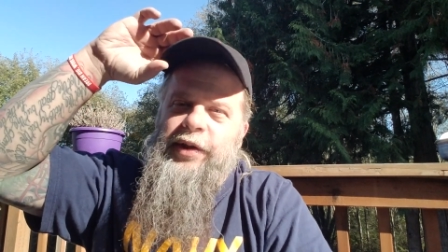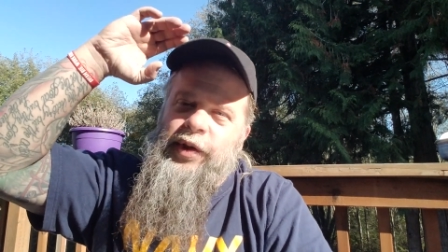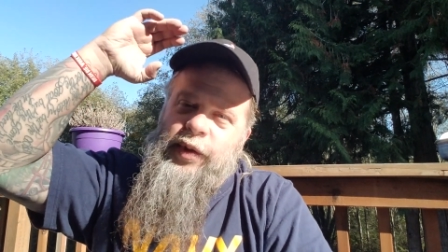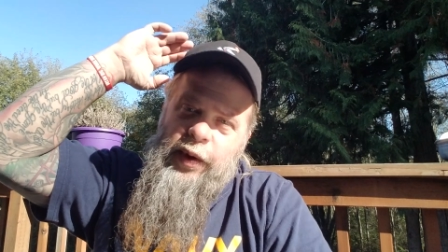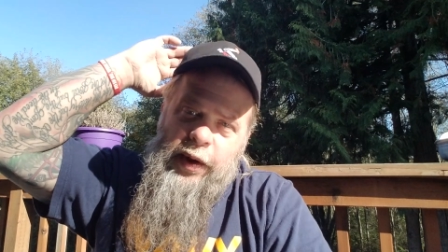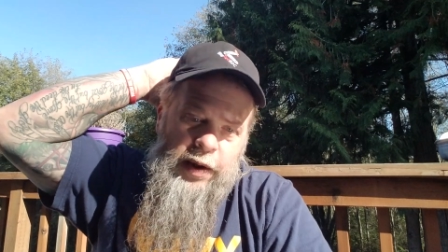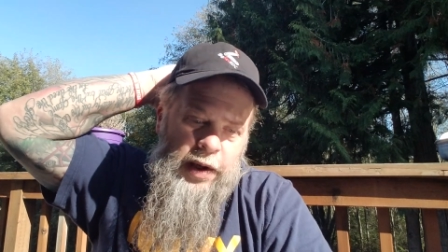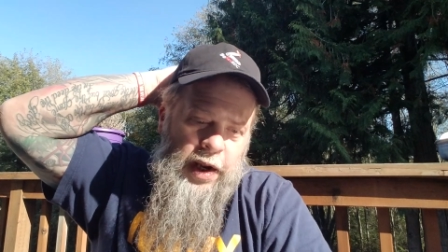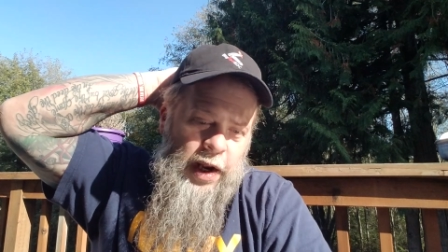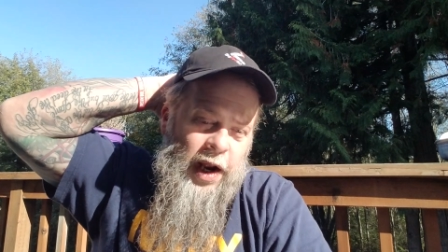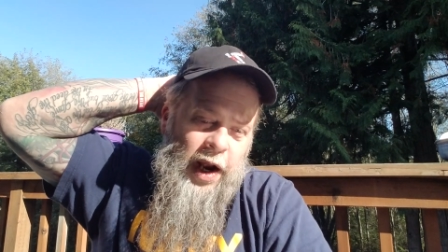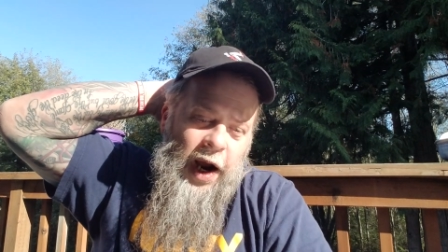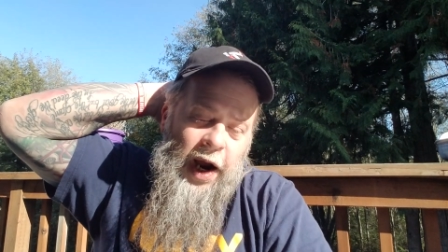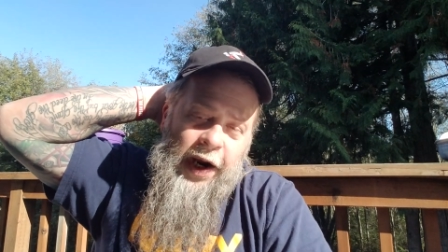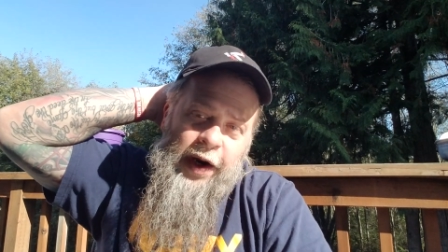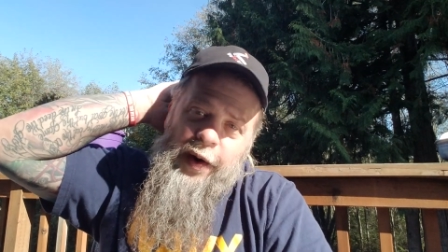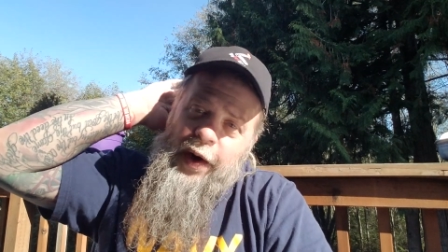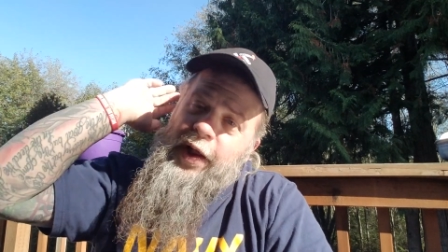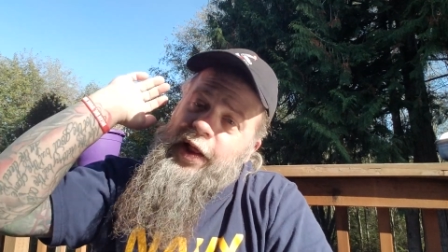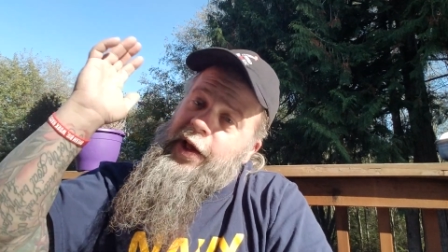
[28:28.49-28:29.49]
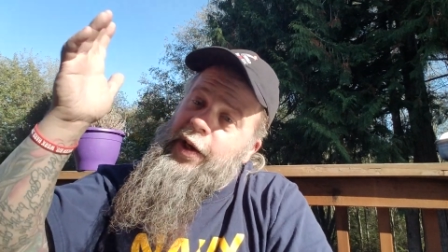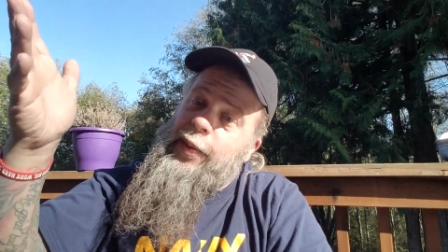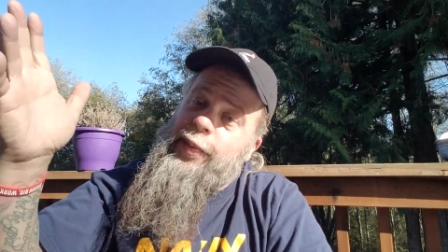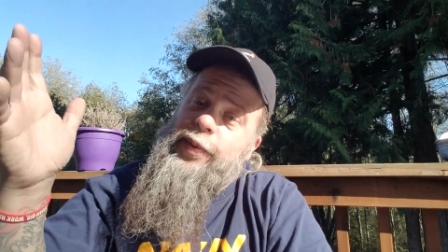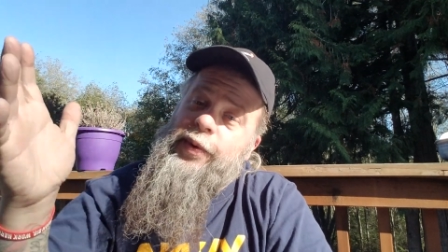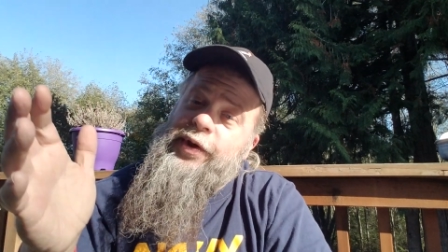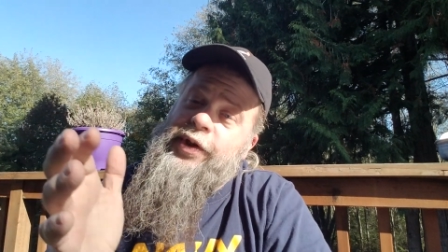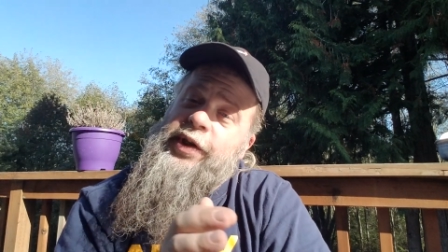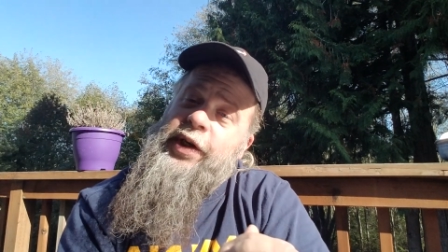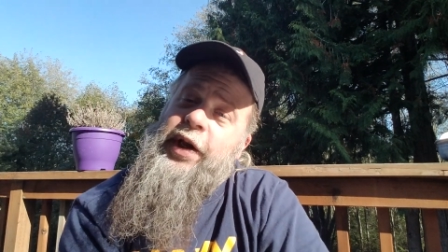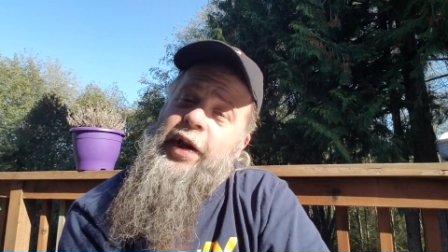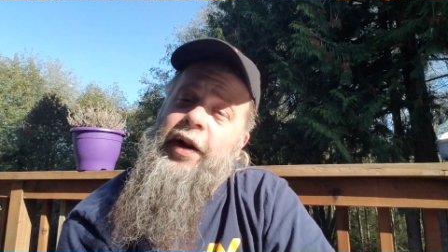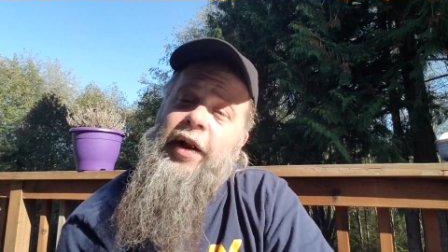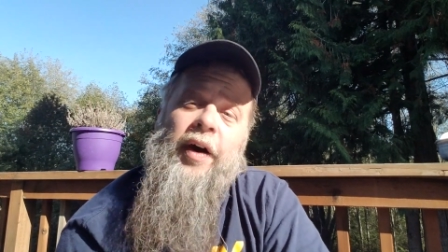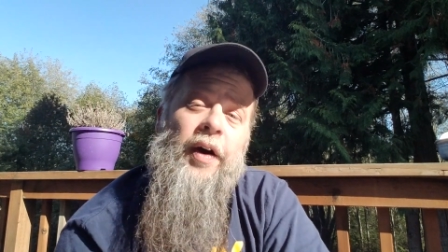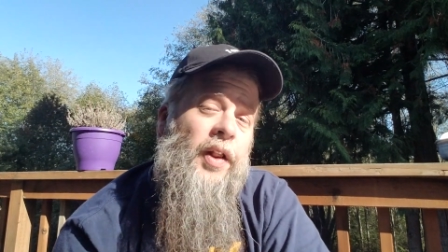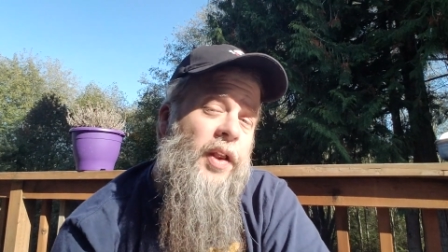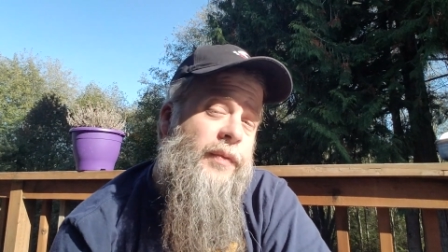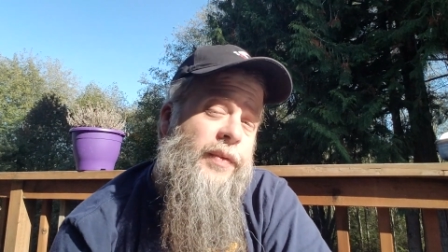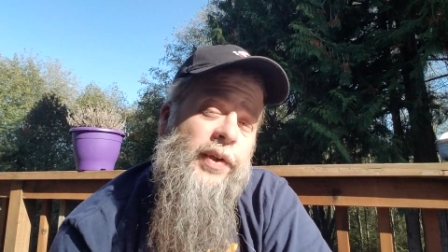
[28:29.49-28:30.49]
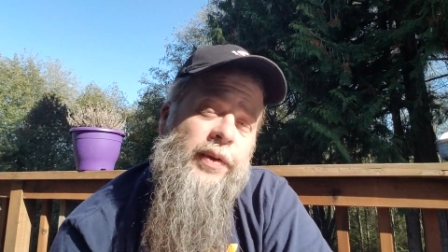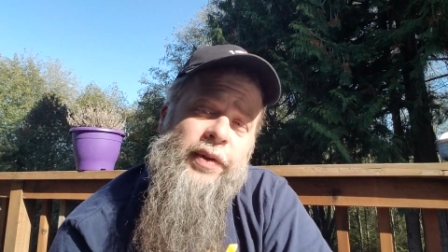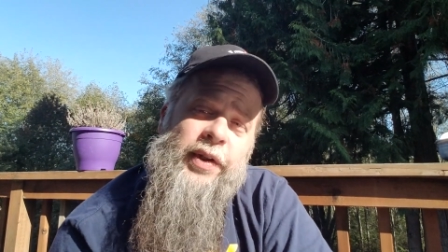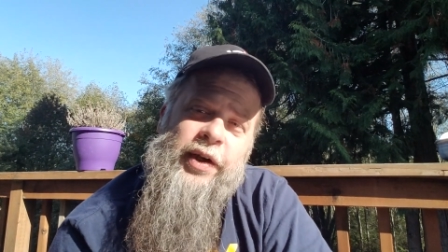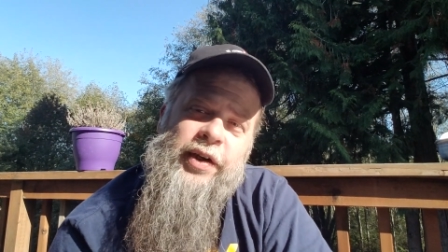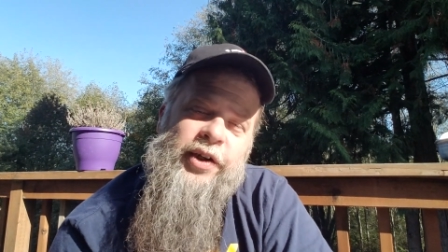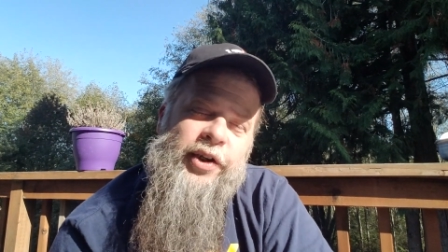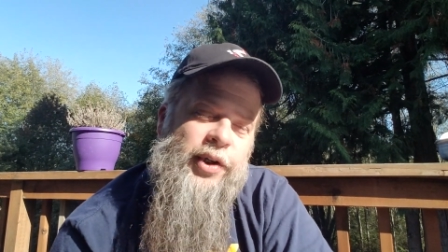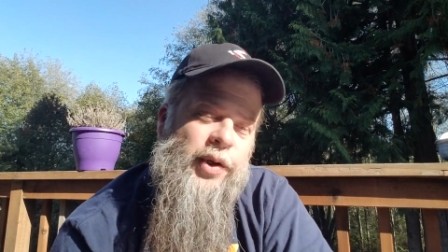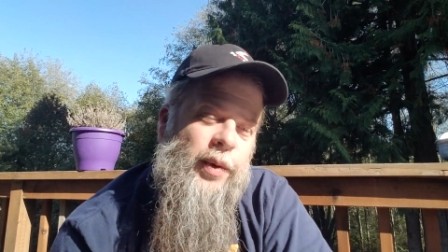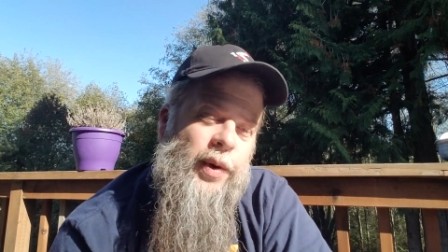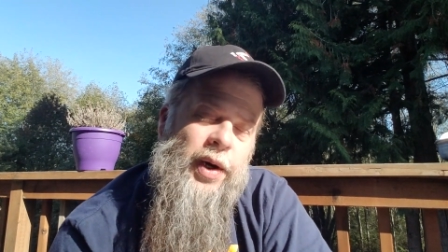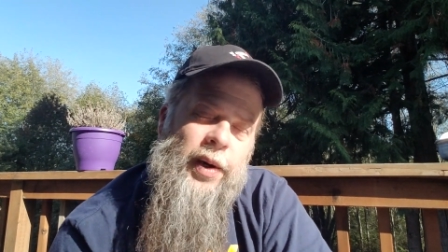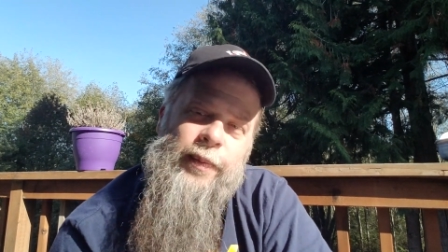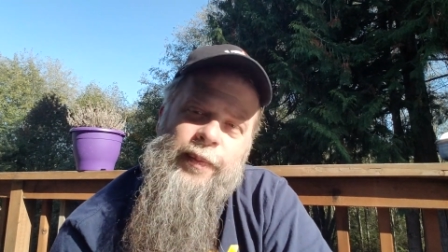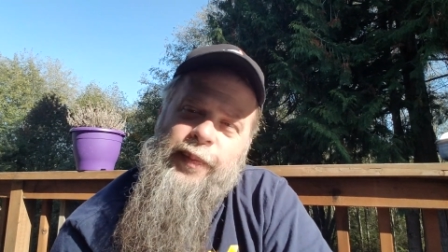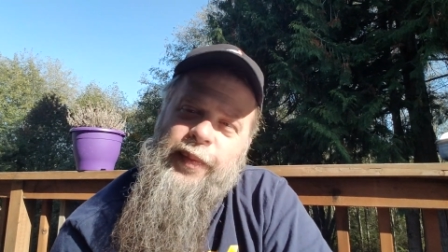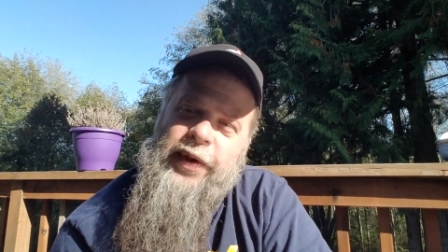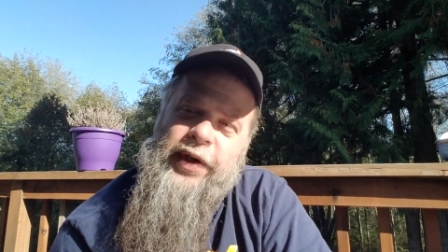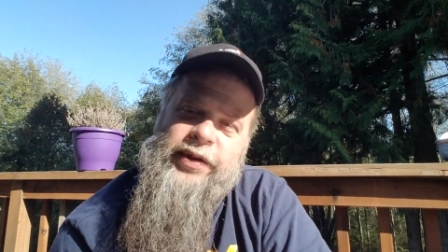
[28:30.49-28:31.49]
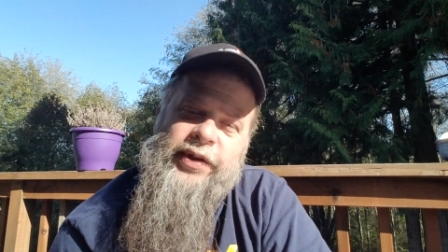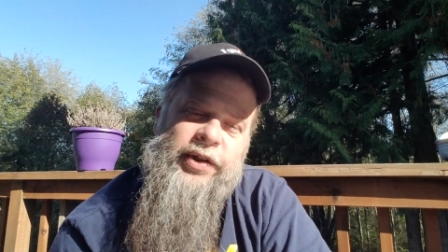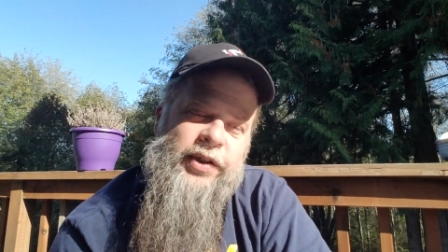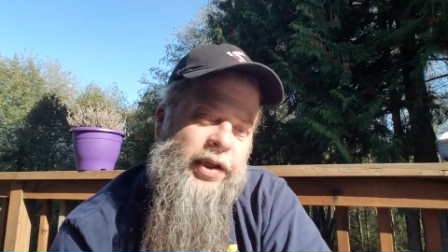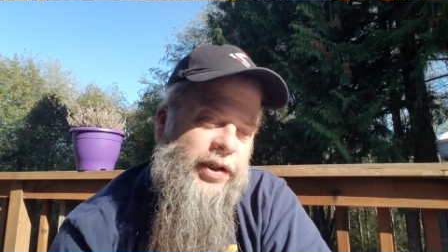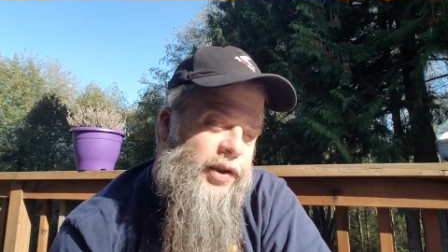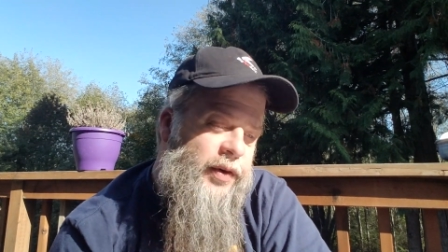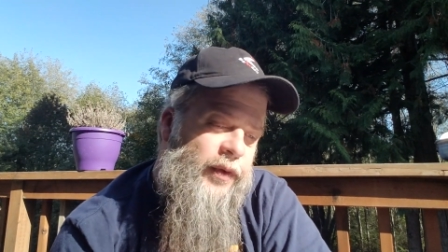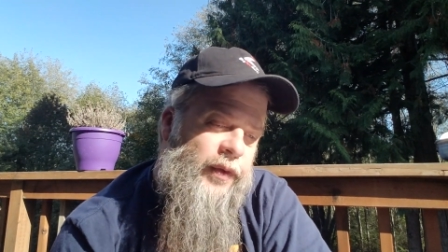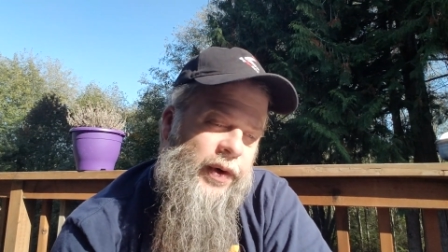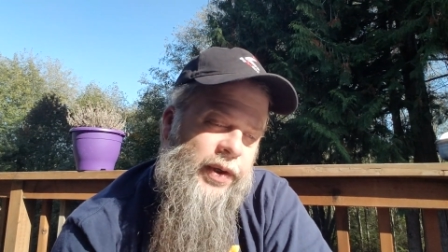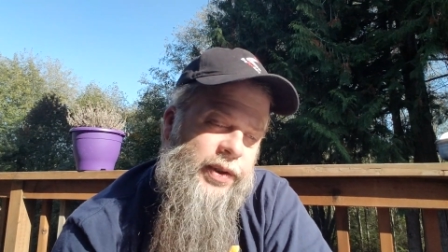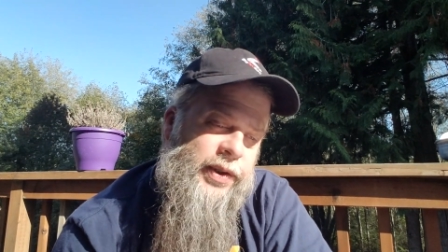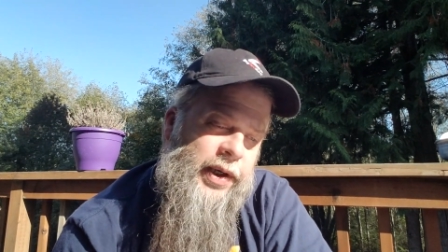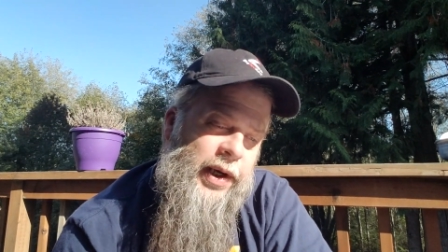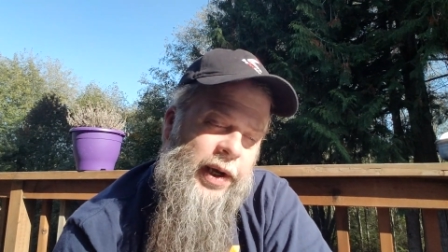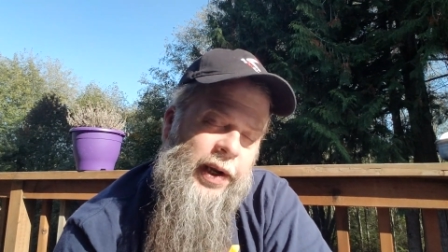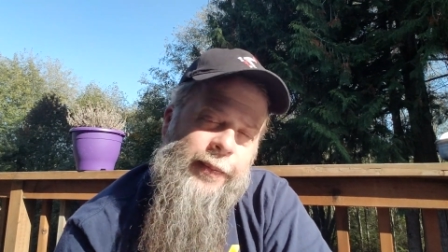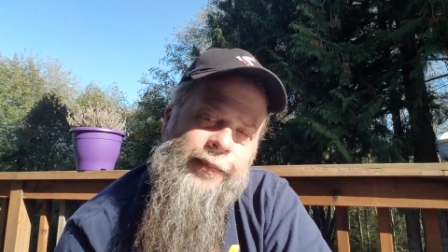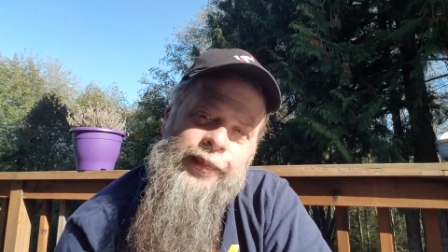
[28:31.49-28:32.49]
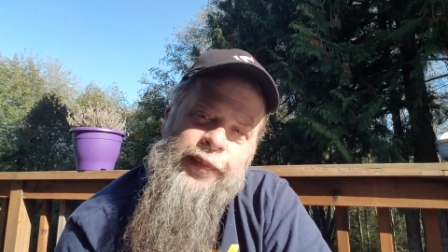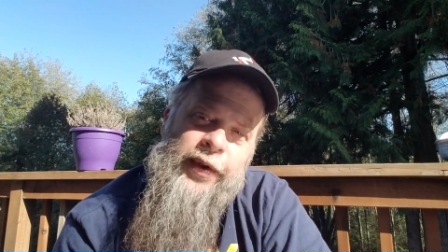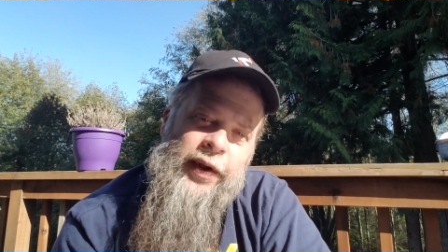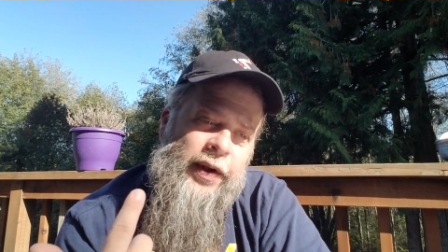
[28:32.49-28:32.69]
So I greatly appreciate all of you that show up. It's such a fun time.